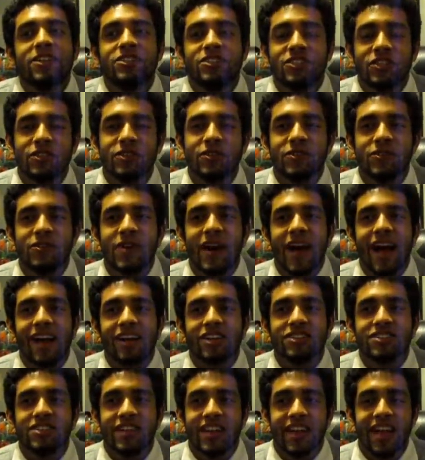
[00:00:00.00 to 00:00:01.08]
to
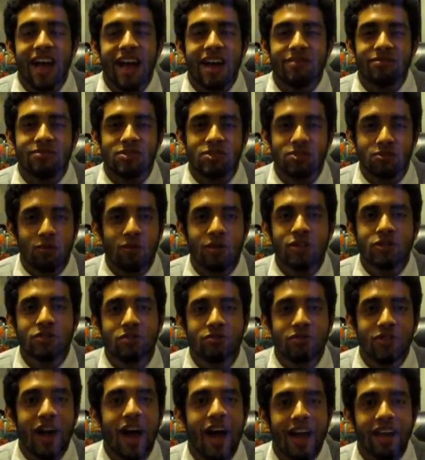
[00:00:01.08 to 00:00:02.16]
actually have storage
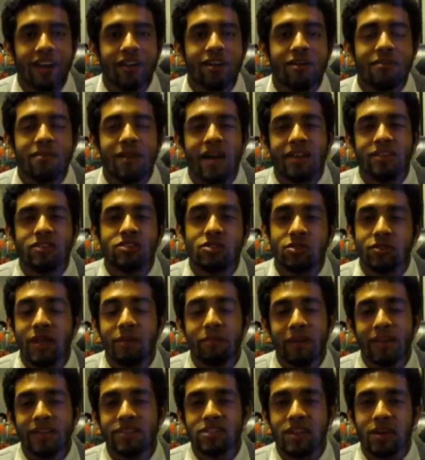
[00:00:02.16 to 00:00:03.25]
of the item, and so that
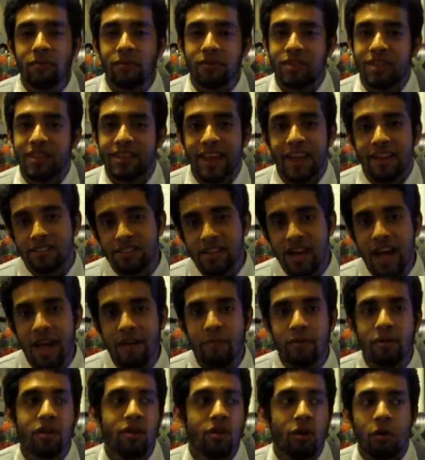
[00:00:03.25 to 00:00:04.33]
means within that
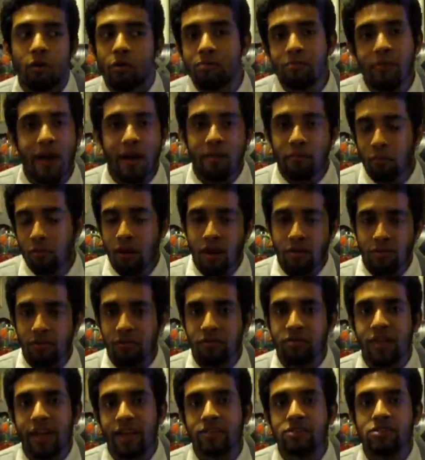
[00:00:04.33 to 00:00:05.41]
time you can go and buy more other
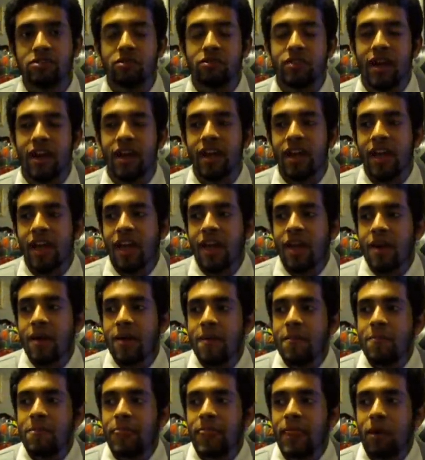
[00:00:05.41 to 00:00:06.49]
things, so that
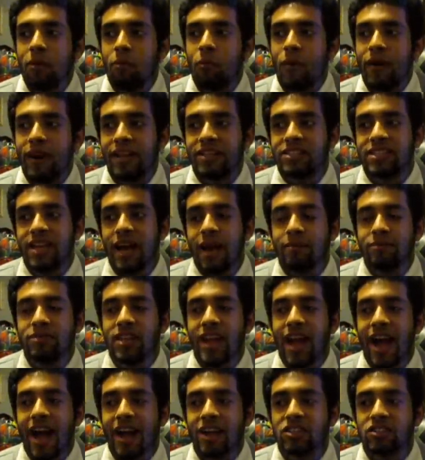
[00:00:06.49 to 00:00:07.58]
when it's time
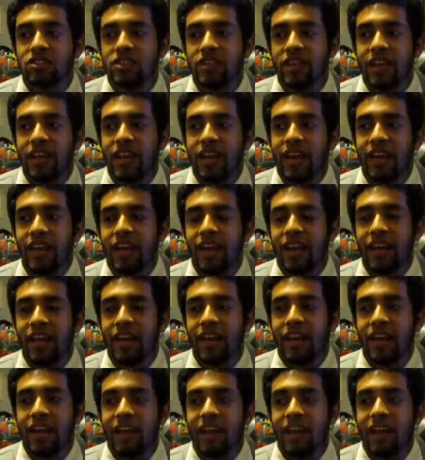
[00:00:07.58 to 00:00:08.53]
to actually,